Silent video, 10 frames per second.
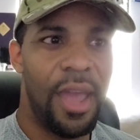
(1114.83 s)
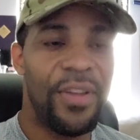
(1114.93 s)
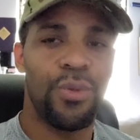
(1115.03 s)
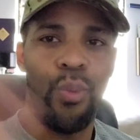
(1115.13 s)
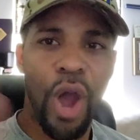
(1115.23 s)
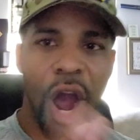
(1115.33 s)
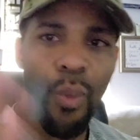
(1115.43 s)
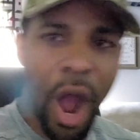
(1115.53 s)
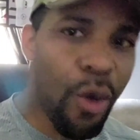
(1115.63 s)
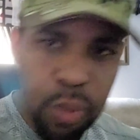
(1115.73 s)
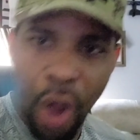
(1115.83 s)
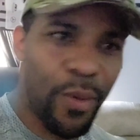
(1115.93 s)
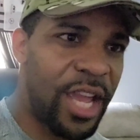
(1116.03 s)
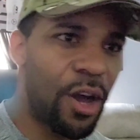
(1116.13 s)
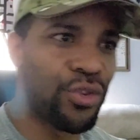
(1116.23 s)
If it's whoa, whoa,
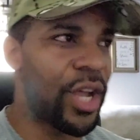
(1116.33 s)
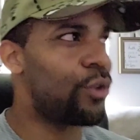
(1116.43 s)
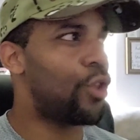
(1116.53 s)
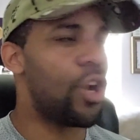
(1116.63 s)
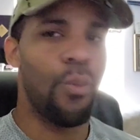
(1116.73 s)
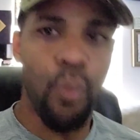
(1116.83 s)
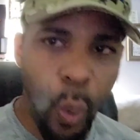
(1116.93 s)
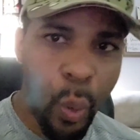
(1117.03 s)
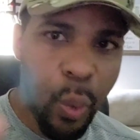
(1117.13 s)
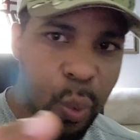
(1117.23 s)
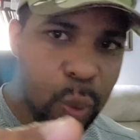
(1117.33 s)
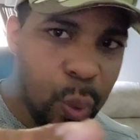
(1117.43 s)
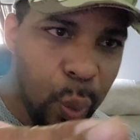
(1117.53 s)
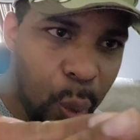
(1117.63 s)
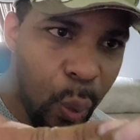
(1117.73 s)
whoa, he goes second, third,
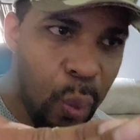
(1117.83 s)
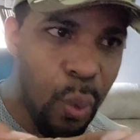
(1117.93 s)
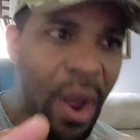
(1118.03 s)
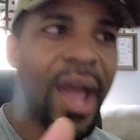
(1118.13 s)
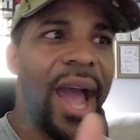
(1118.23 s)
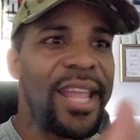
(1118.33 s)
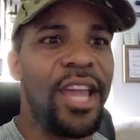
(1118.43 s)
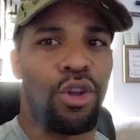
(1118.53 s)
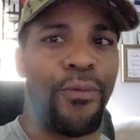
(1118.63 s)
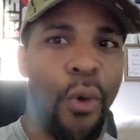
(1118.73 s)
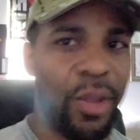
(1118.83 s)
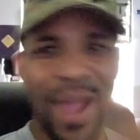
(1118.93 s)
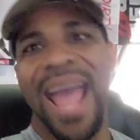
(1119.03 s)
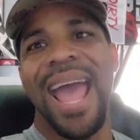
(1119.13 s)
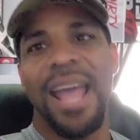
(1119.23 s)
and then he goes to 40.
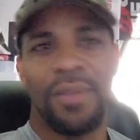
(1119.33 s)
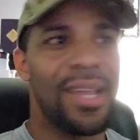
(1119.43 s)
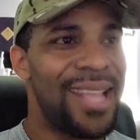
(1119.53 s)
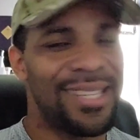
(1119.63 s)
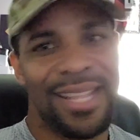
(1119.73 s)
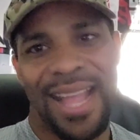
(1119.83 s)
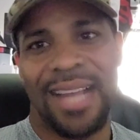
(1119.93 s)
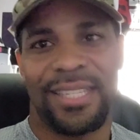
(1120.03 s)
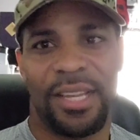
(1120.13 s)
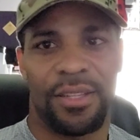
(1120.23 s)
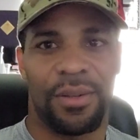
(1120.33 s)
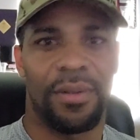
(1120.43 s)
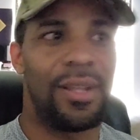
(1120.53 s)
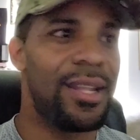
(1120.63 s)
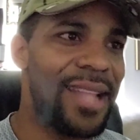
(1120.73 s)
That's a knock sensor.
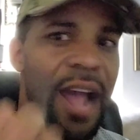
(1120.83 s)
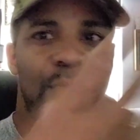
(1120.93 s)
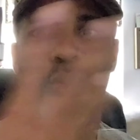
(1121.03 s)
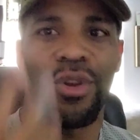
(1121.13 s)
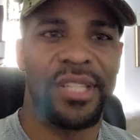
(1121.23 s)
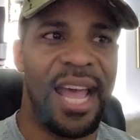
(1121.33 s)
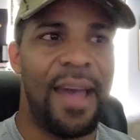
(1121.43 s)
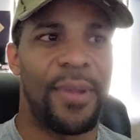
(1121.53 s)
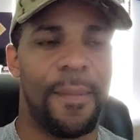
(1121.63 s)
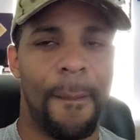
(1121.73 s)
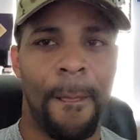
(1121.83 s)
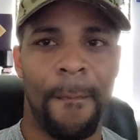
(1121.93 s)
That's knock poor timing.